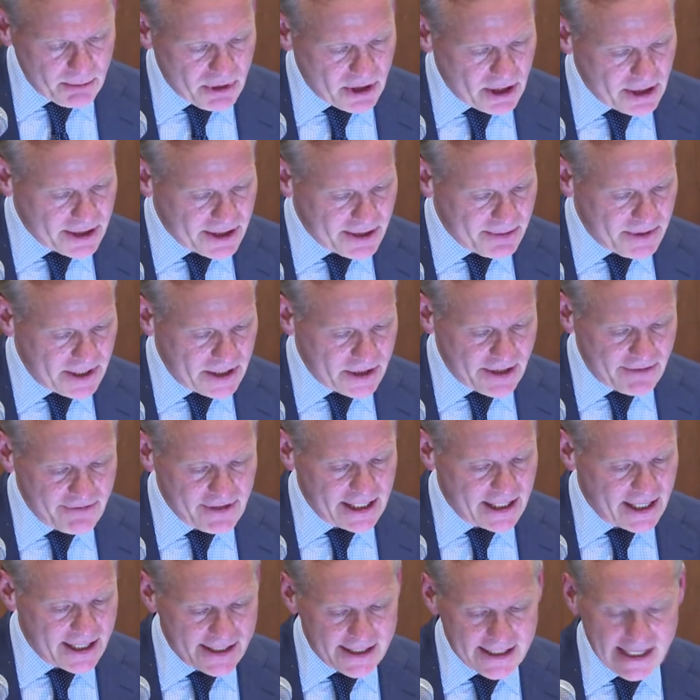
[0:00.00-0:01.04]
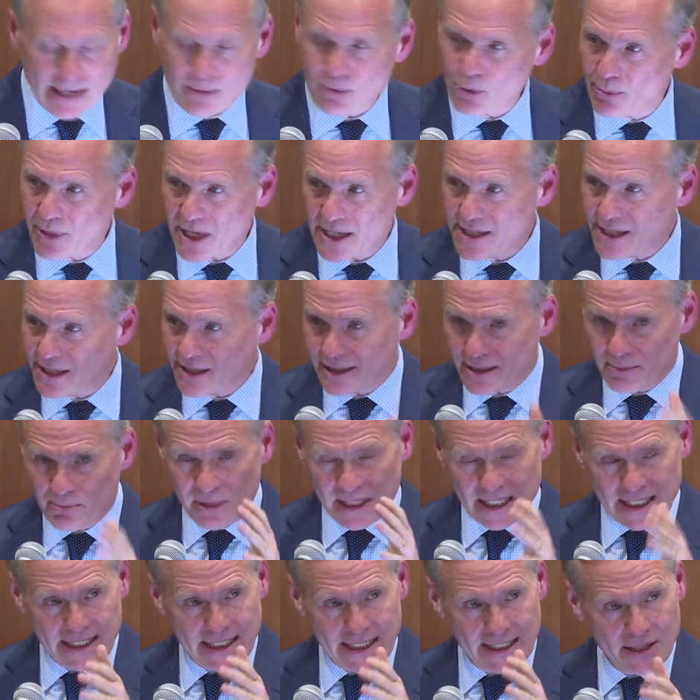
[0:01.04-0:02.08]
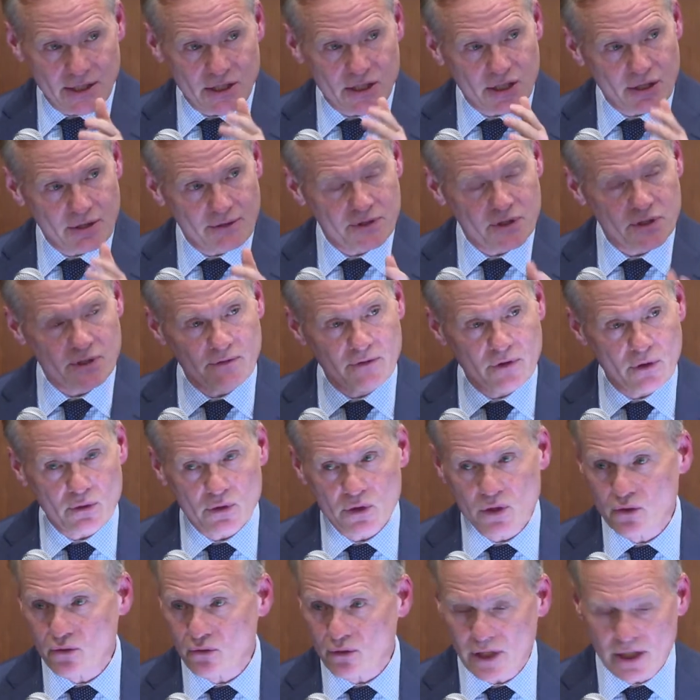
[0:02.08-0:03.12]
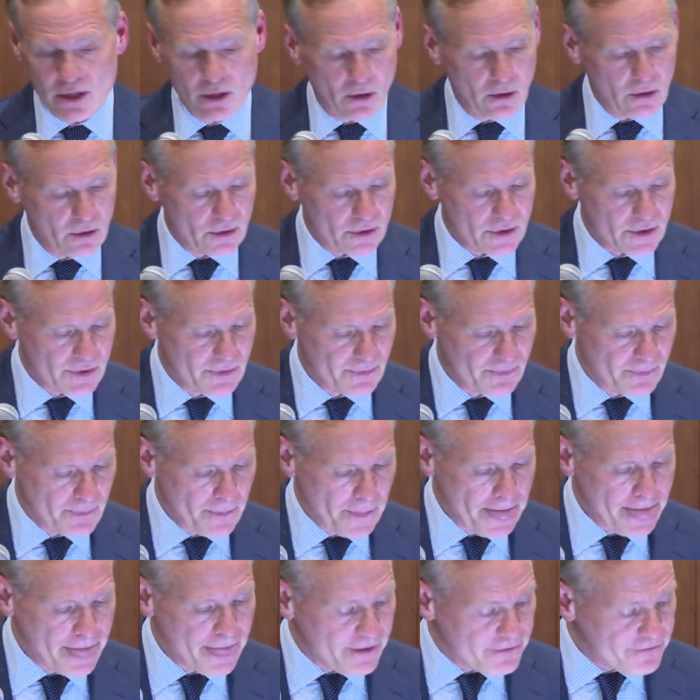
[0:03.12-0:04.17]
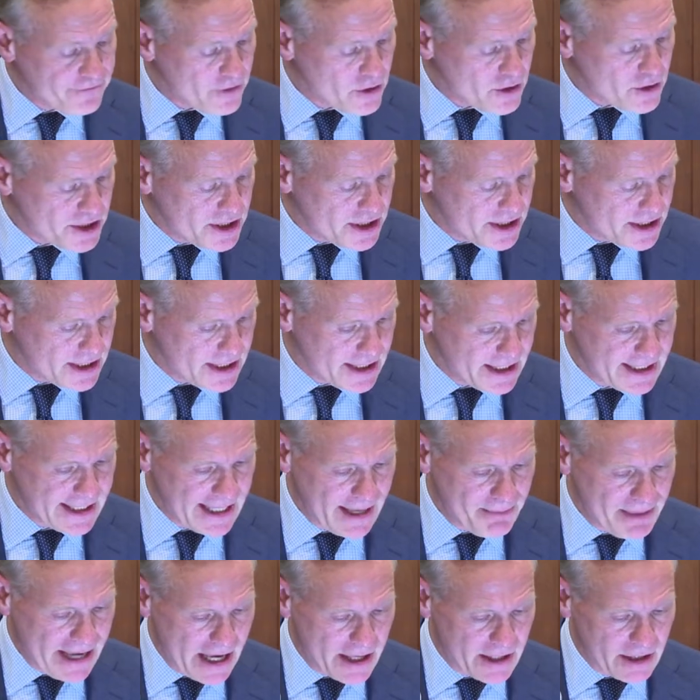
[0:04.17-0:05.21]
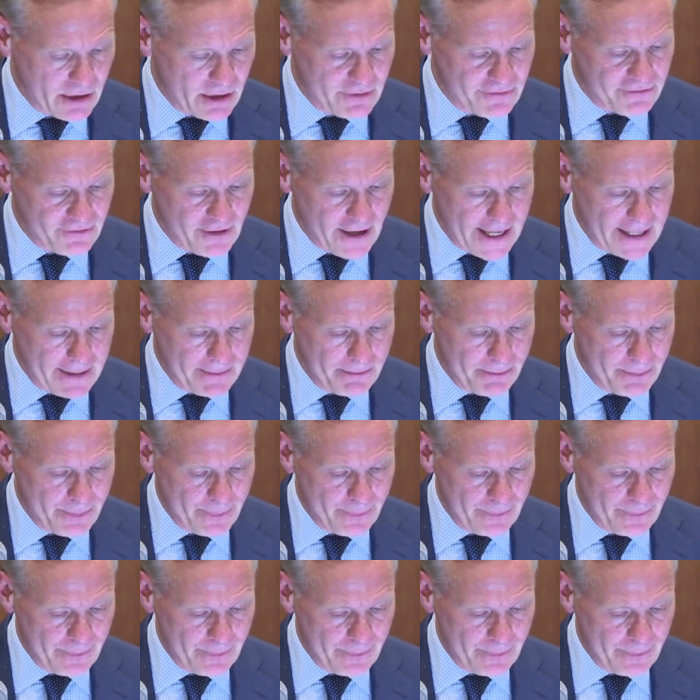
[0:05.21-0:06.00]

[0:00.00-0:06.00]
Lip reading: part of the speech, everything I say will basically be in the service of those three goals. The first is to step out of your frame.